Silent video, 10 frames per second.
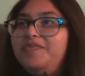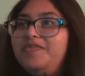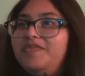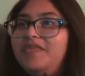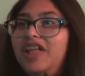
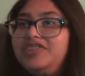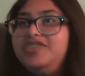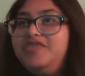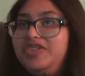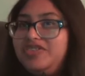let's
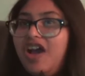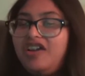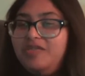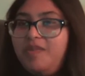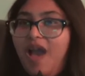just first
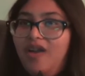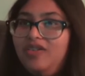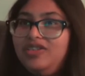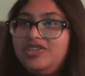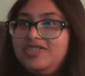talk about
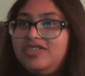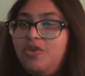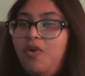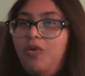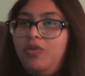just the
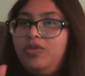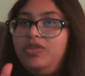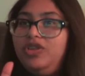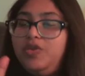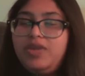whole
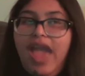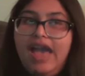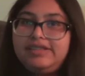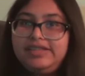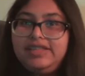new
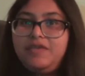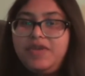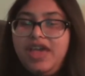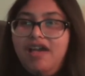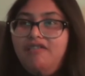casting that we
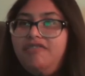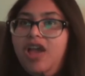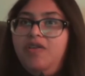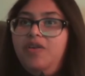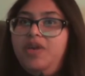have
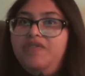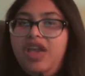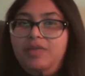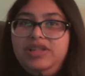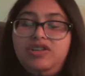now that we have
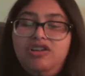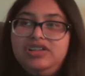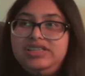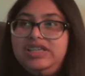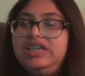Emma
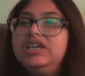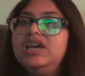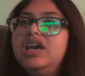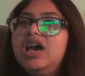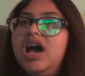D'Arcy
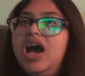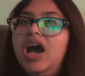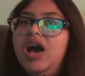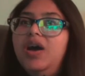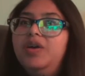
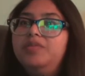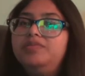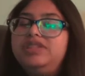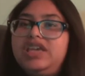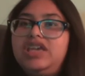uh,
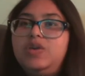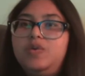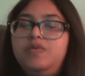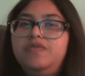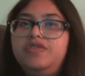taking
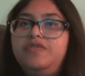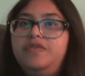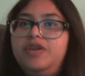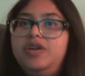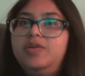over
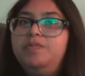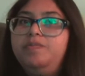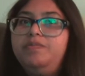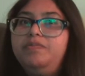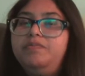from
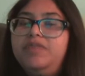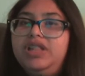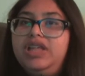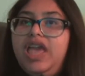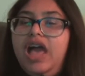
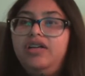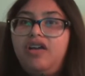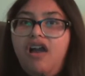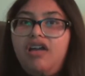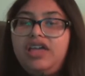Milly
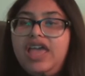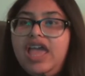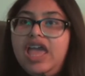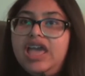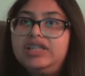Alcock
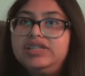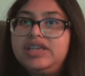and